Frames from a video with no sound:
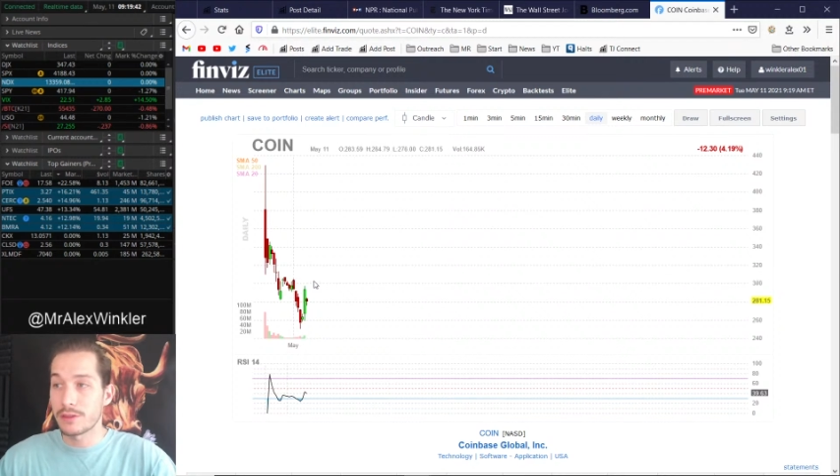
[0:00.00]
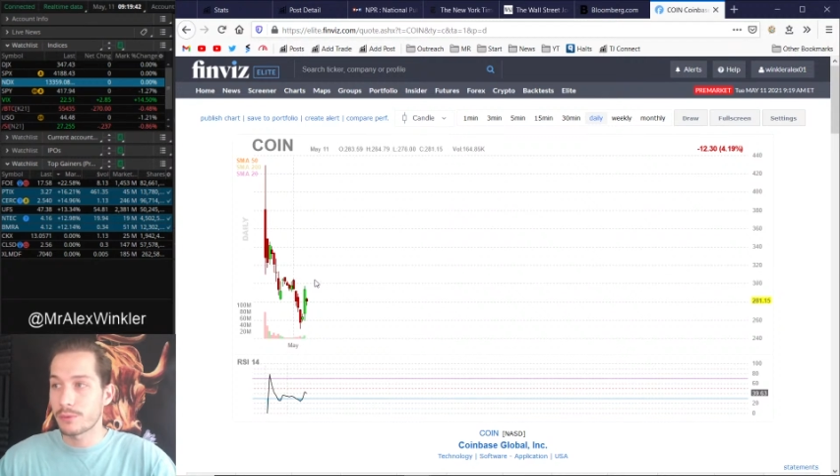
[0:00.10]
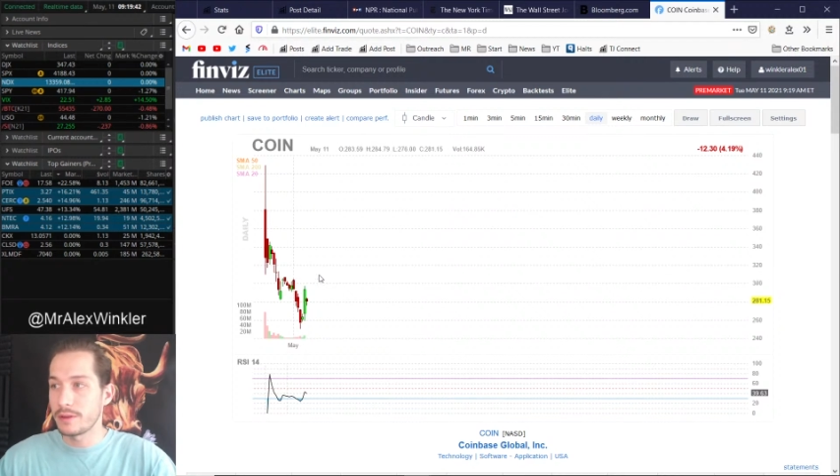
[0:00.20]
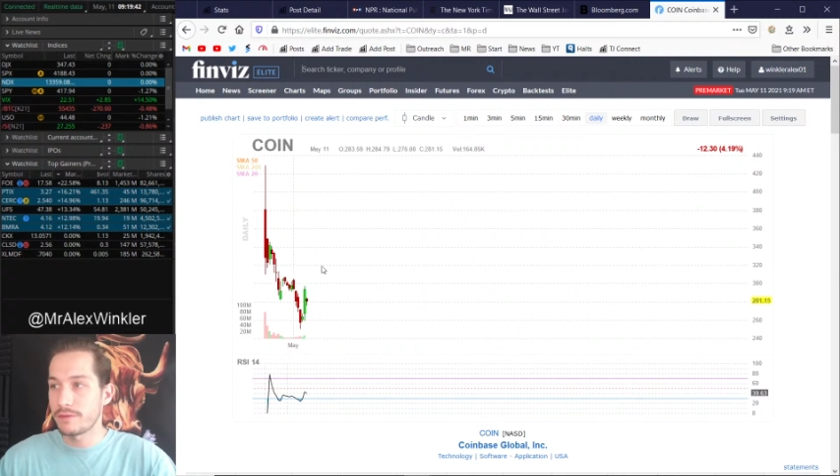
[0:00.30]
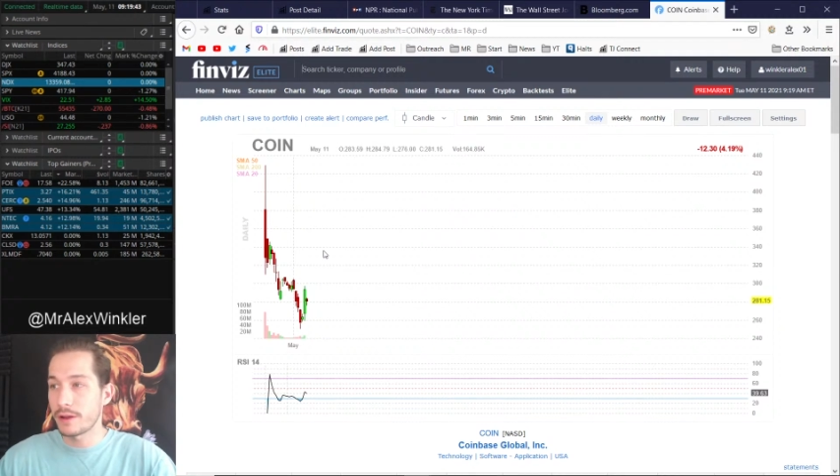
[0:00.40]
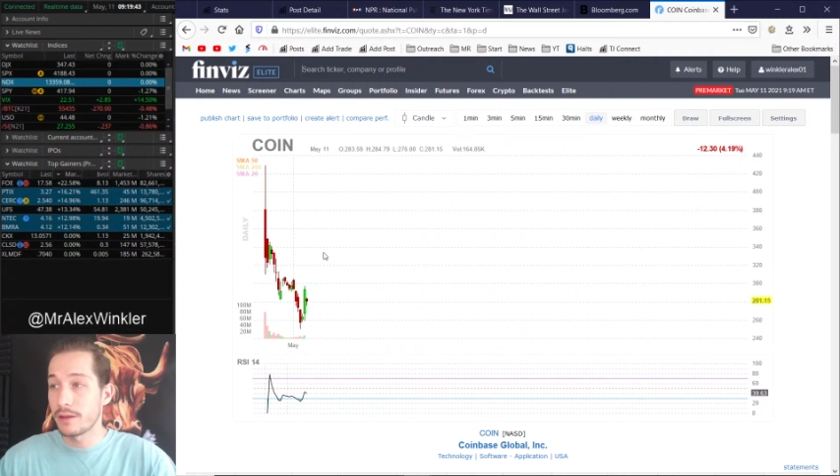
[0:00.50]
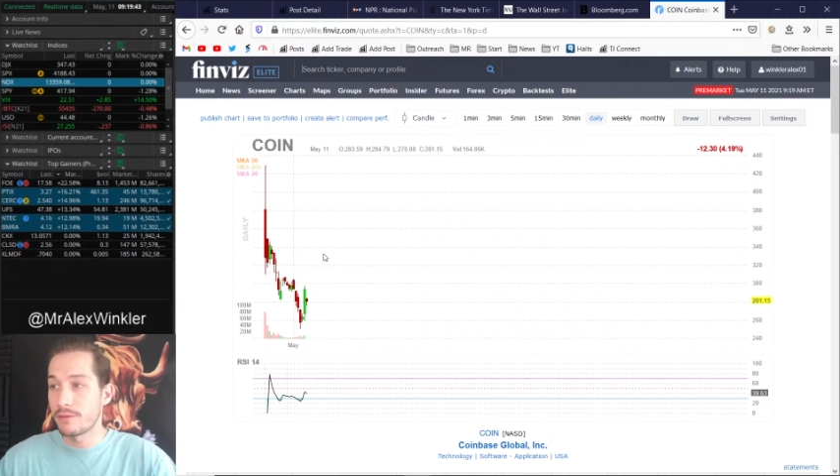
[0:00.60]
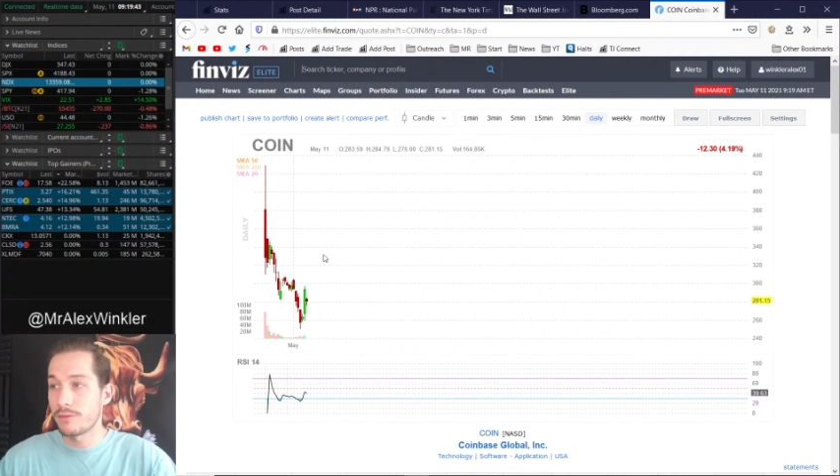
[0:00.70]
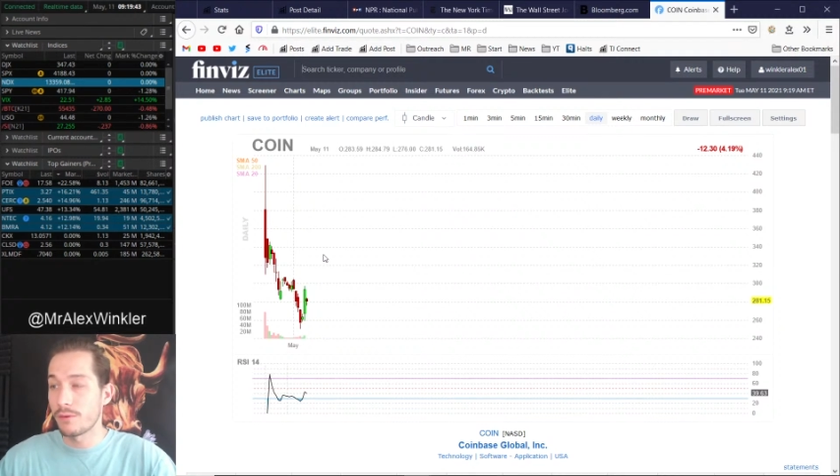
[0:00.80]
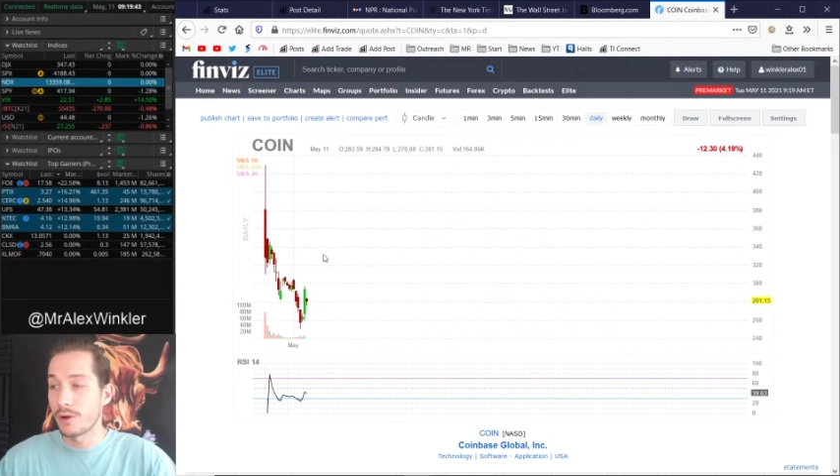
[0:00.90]

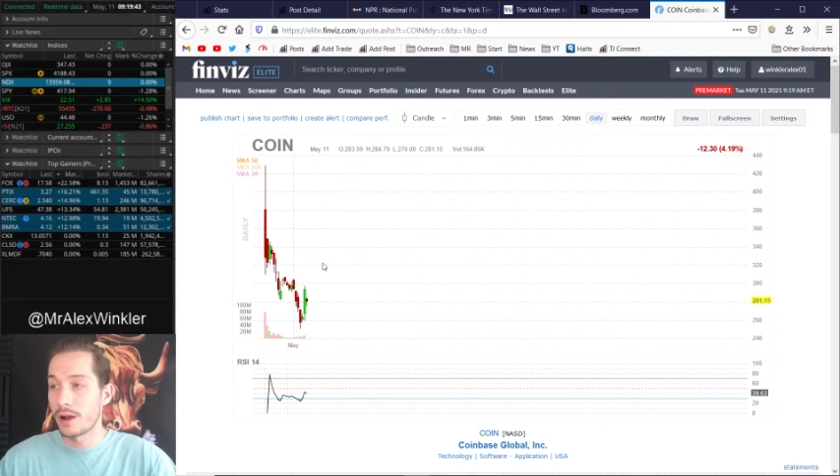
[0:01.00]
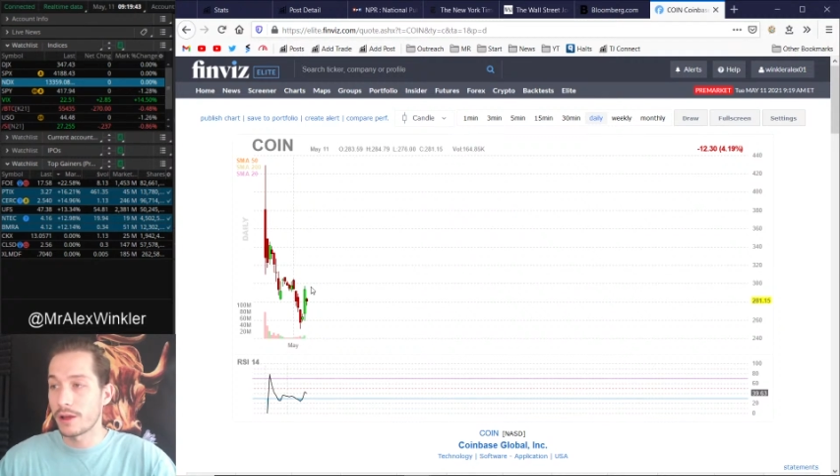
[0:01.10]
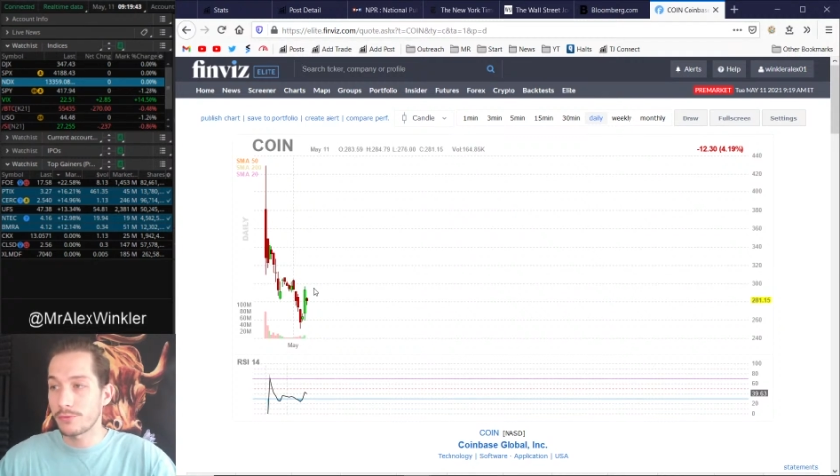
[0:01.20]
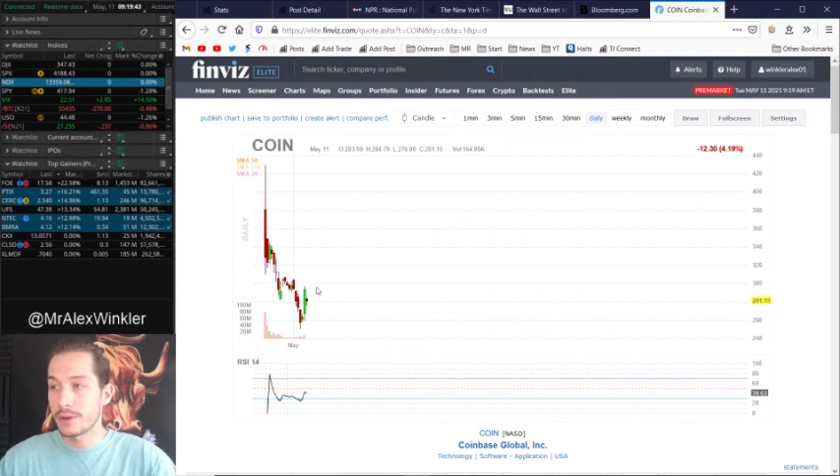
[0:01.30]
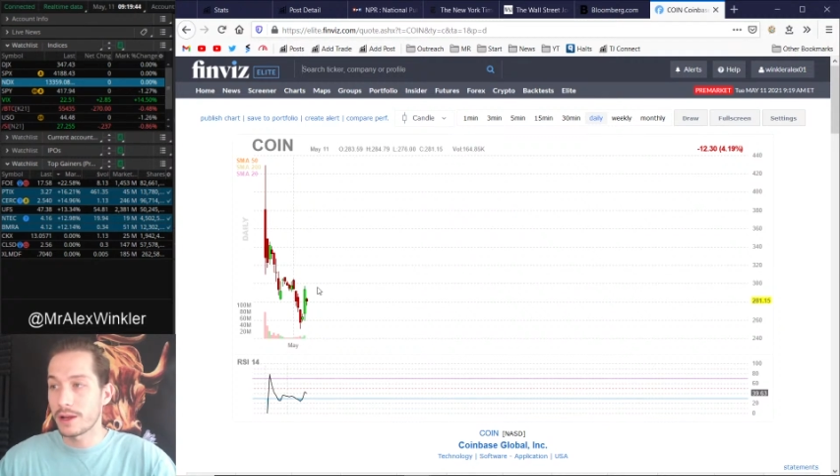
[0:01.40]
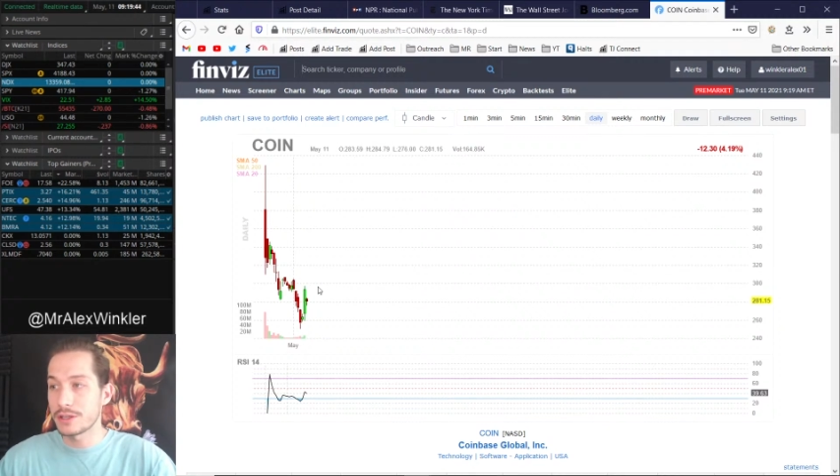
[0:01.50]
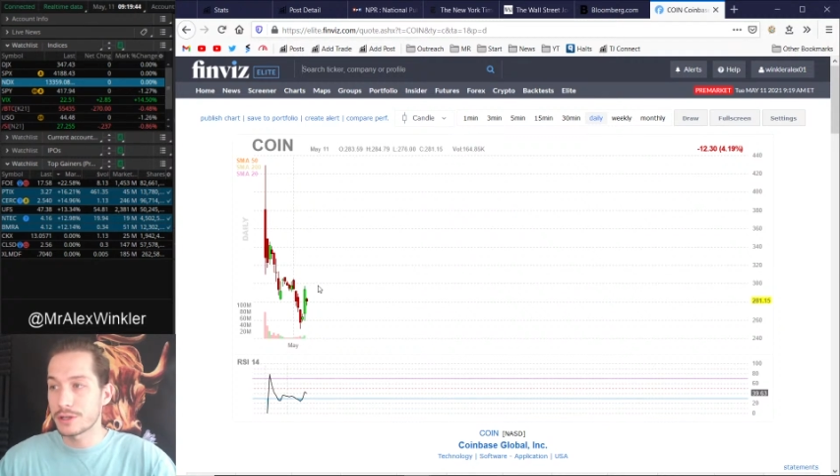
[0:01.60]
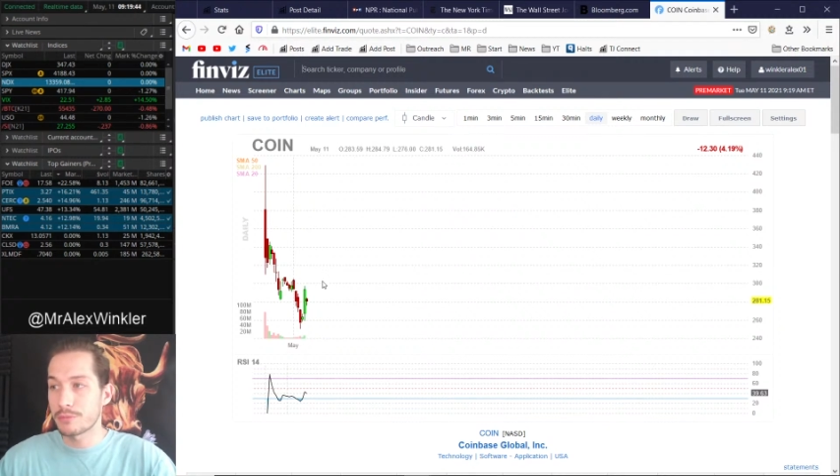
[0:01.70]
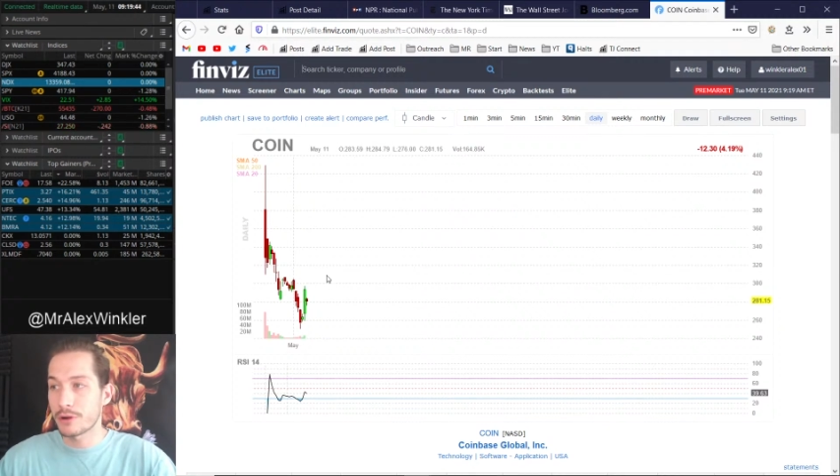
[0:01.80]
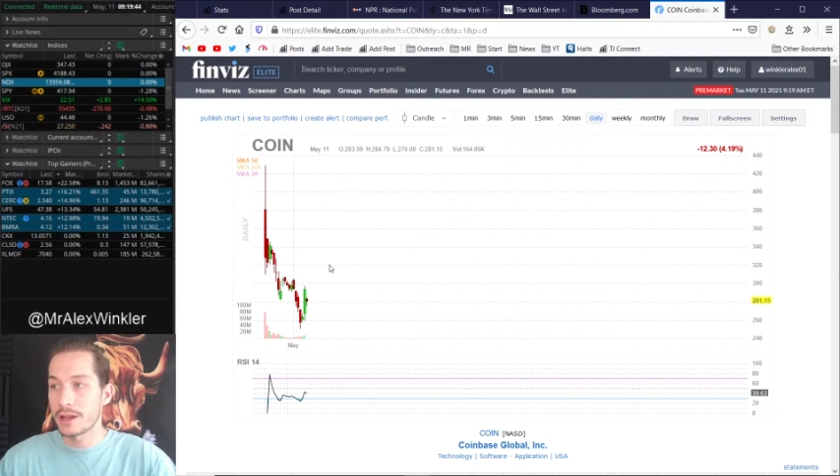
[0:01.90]

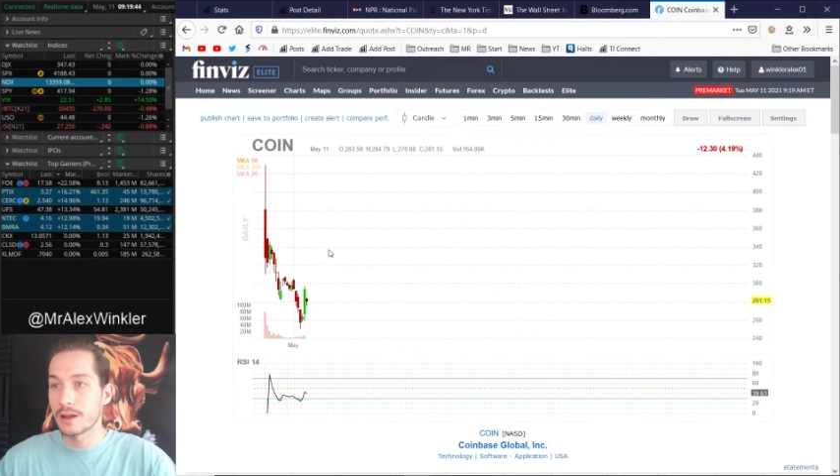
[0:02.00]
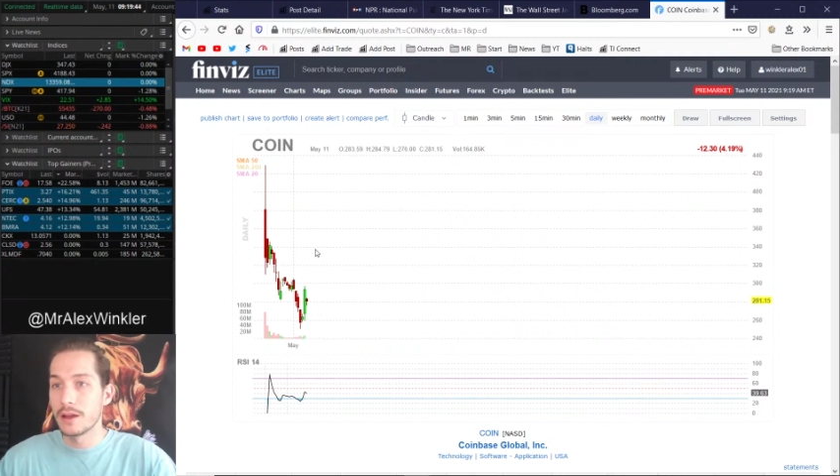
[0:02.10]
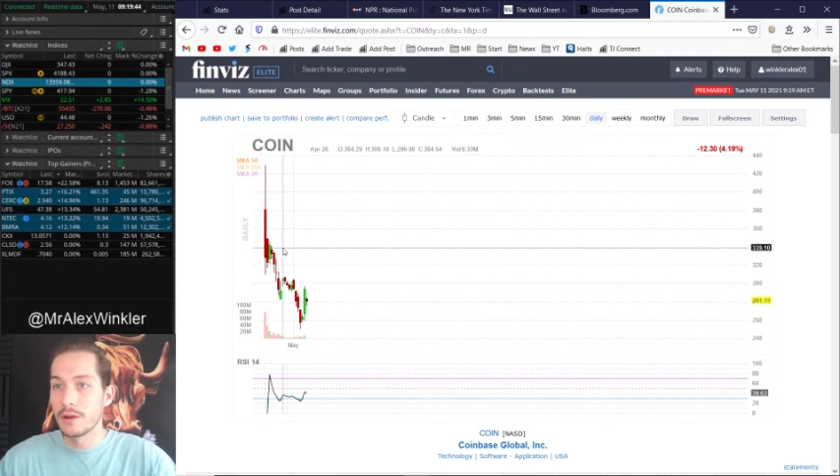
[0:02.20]
300 break,